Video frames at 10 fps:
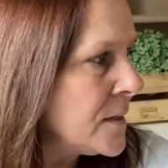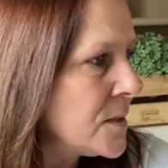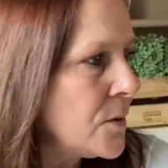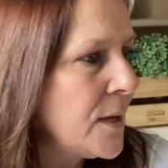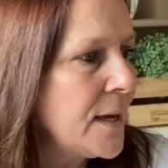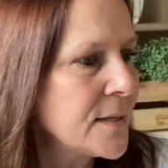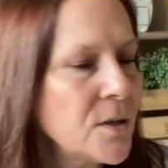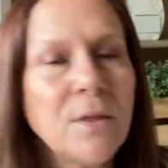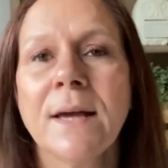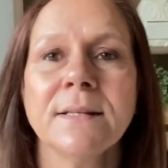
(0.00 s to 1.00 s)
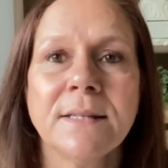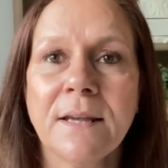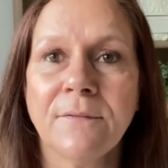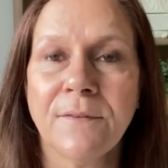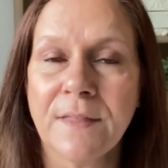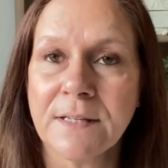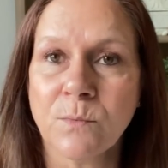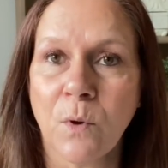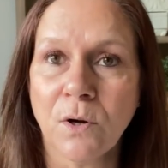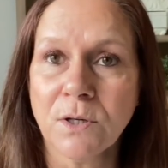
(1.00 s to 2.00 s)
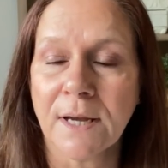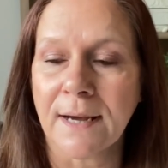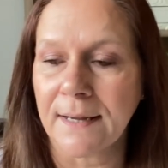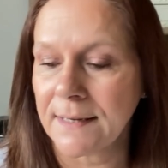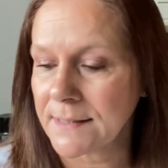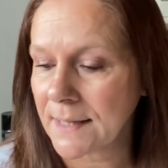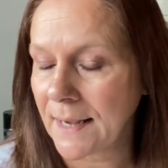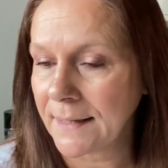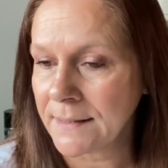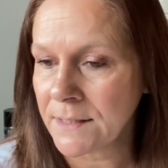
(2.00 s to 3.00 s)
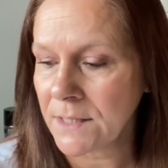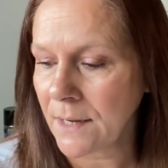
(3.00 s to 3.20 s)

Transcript: yeah, so that's it for this one, guys. And